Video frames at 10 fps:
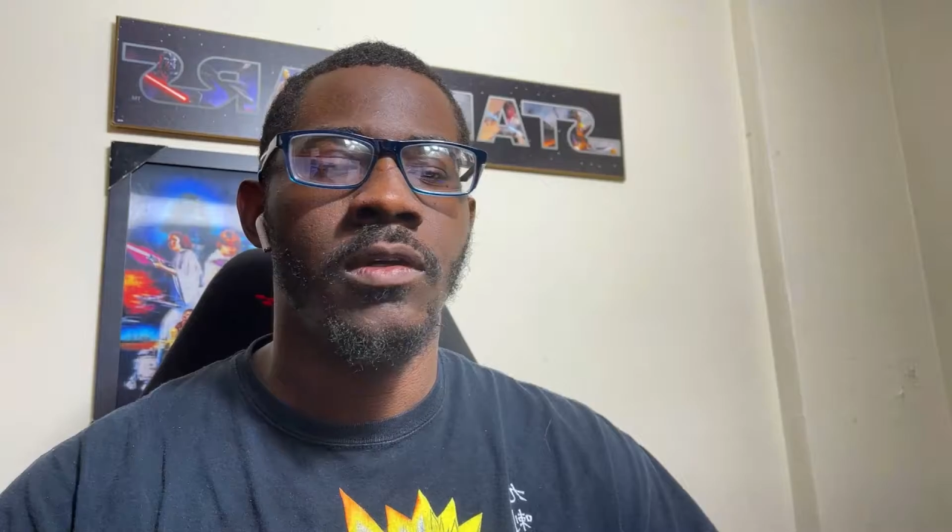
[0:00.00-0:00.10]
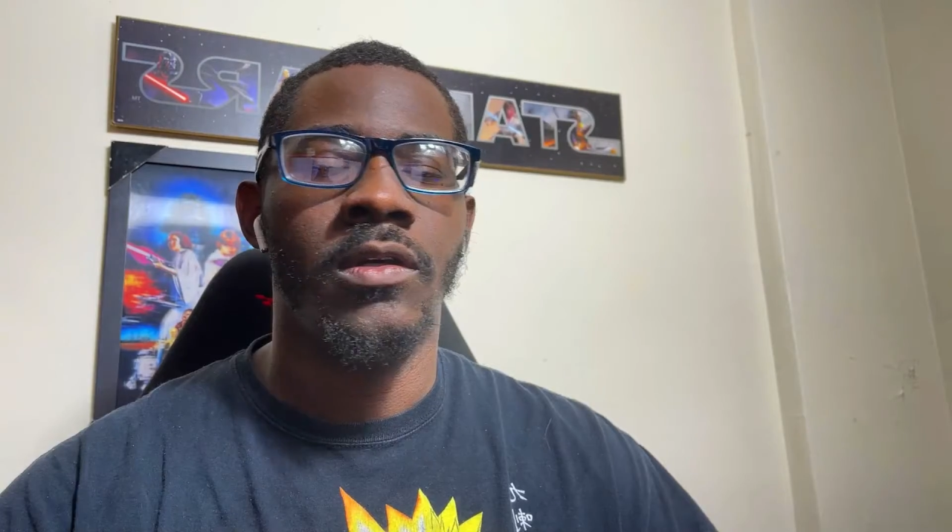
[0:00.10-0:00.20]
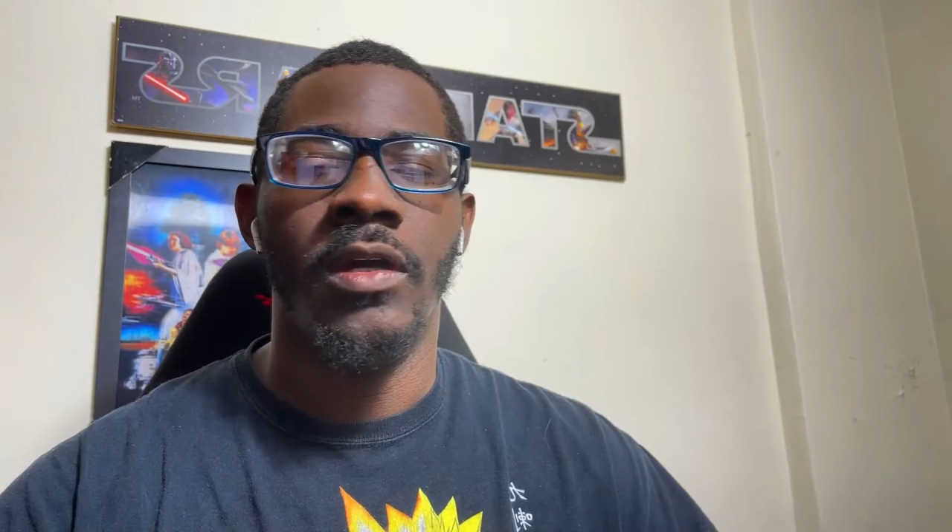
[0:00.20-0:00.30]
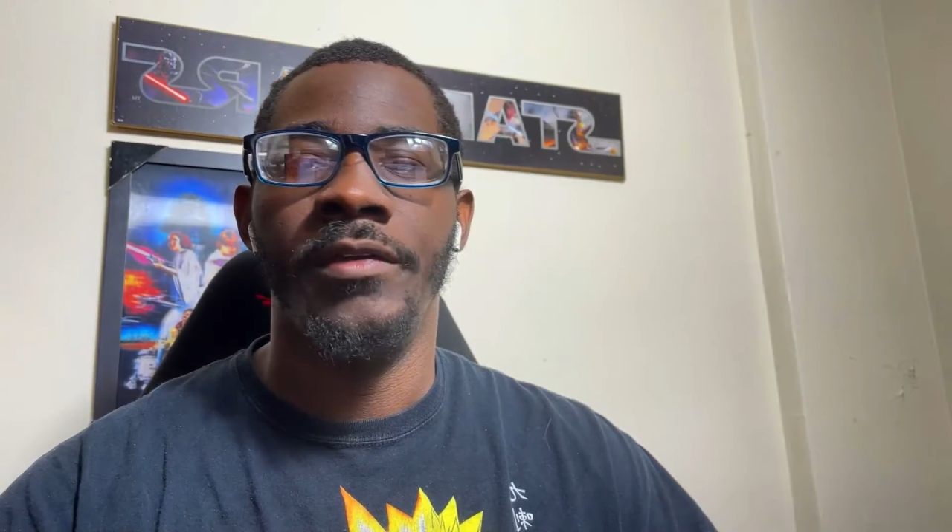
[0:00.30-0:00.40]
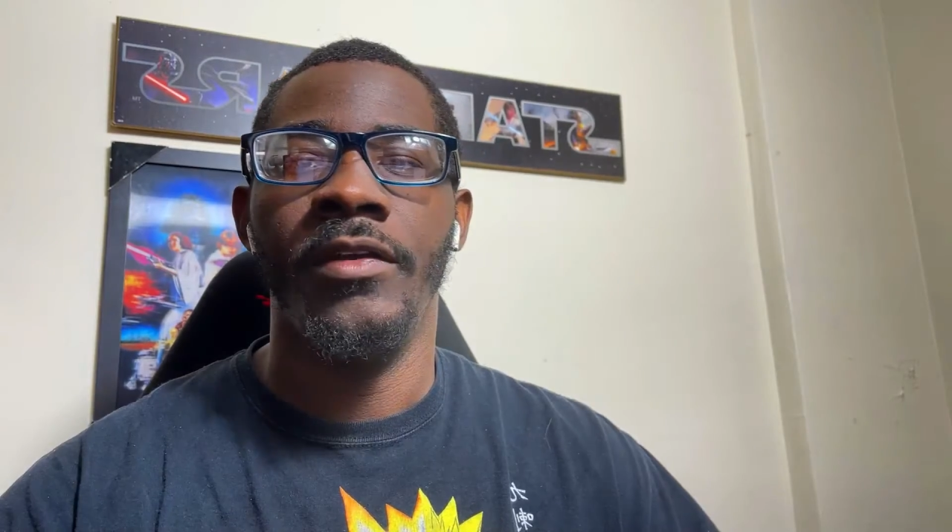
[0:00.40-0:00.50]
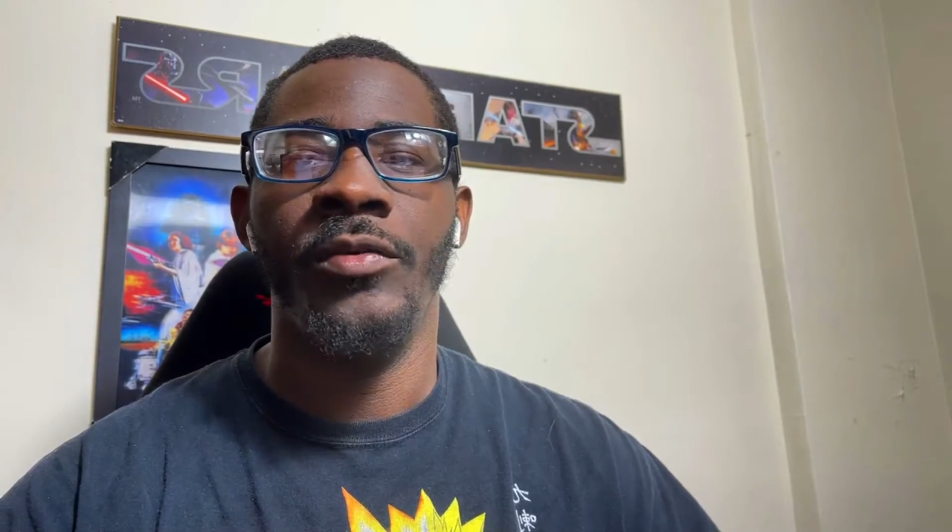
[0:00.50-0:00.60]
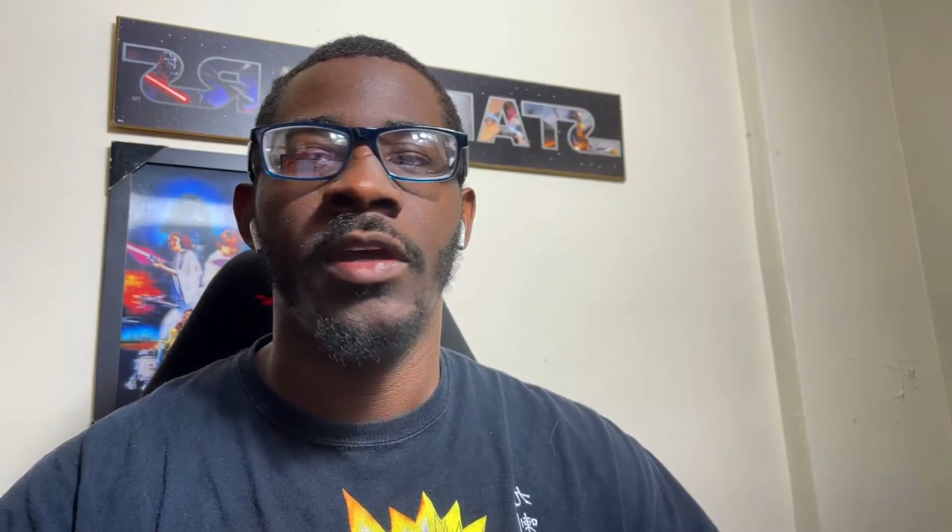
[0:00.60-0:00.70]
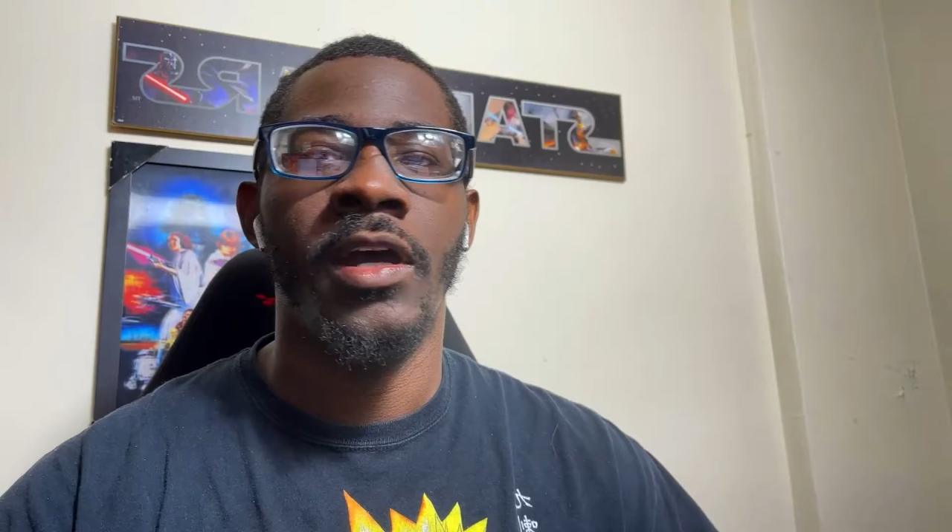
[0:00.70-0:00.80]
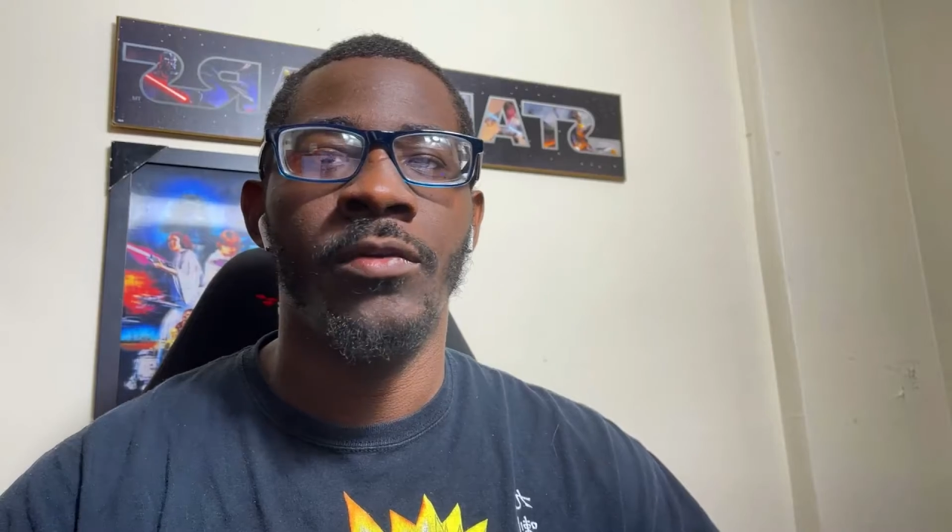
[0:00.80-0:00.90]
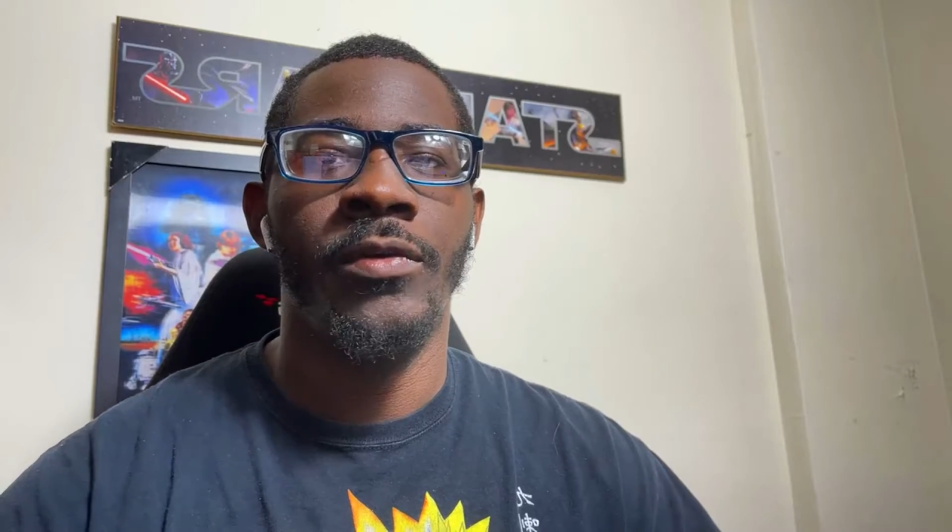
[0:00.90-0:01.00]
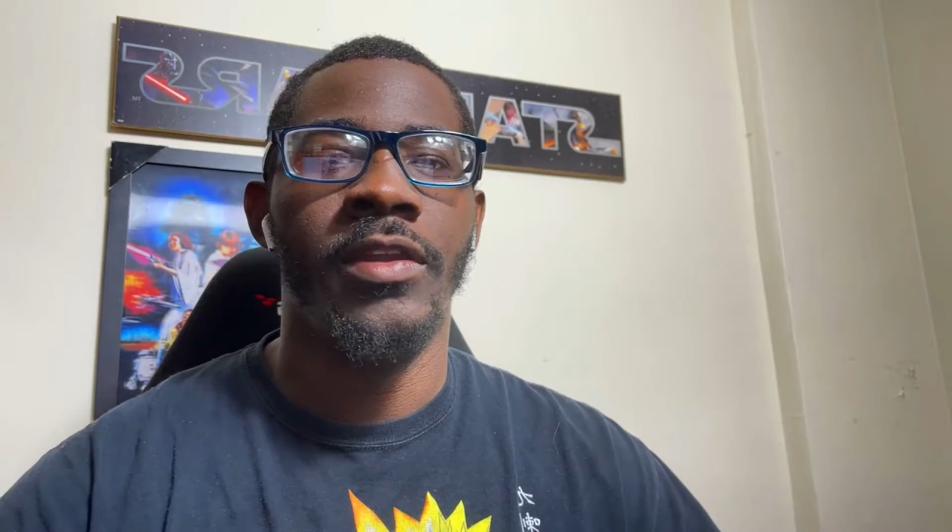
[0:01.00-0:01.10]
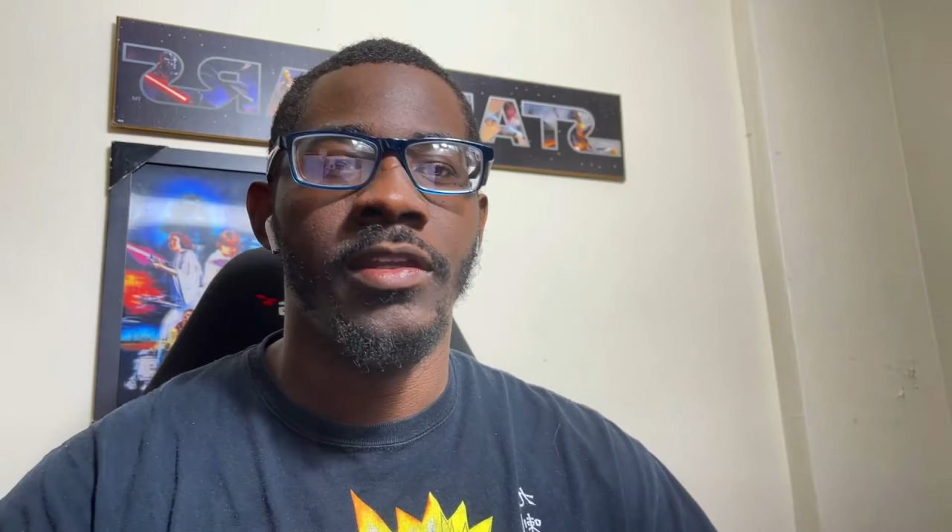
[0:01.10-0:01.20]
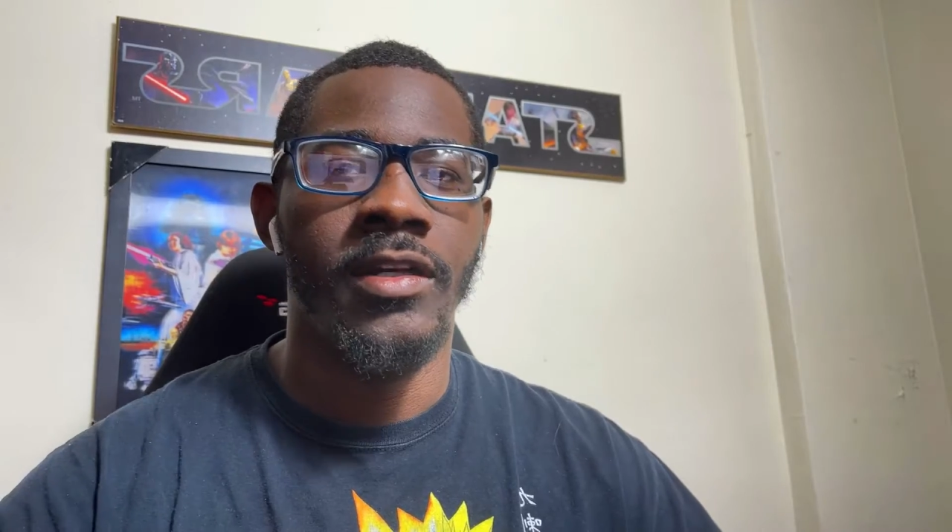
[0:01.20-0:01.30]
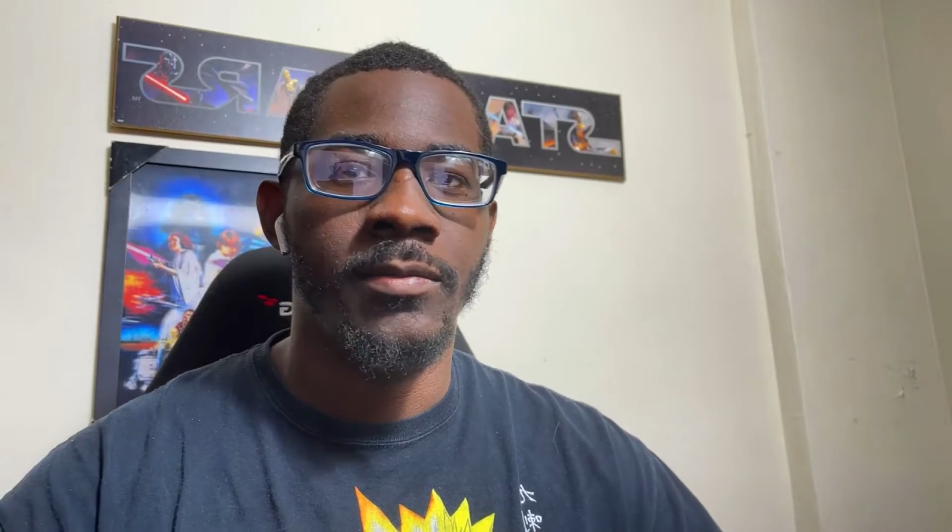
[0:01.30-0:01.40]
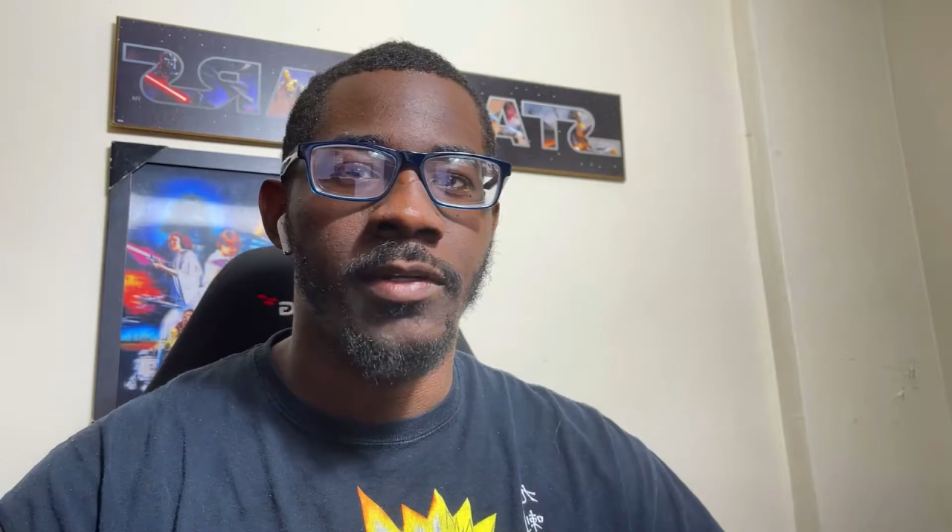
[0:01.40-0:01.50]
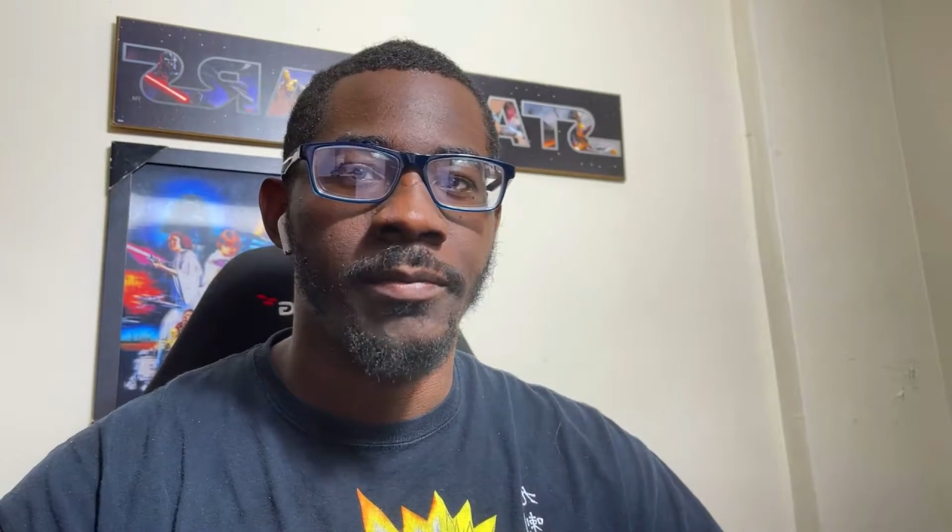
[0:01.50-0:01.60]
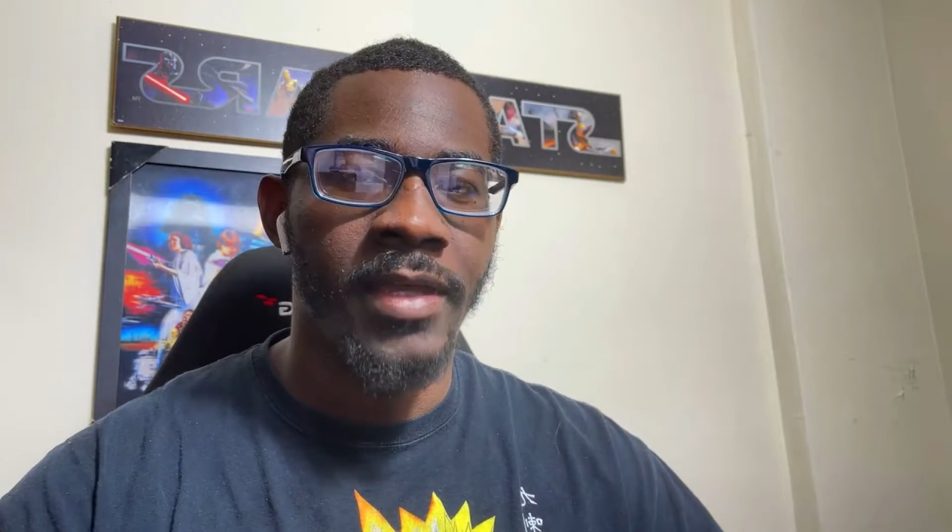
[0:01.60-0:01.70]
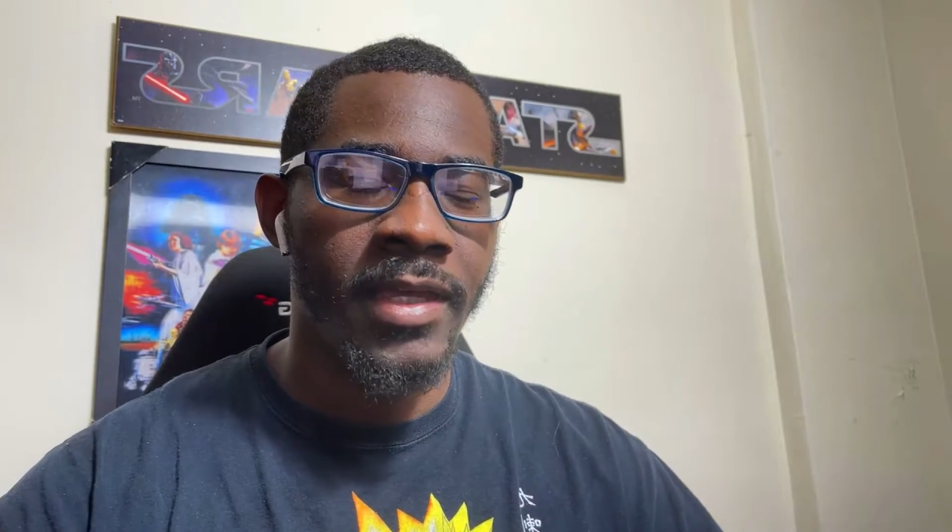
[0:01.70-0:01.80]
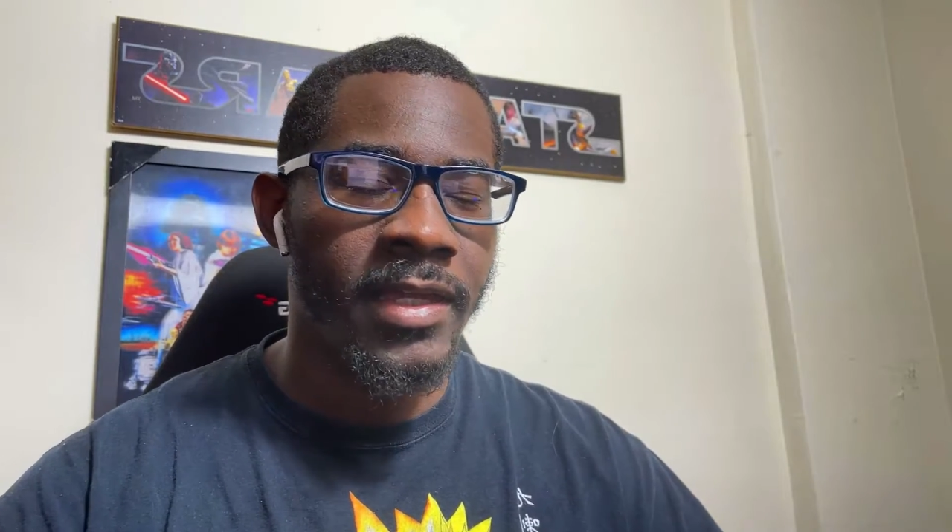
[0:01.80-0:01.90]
I know we already know, but man,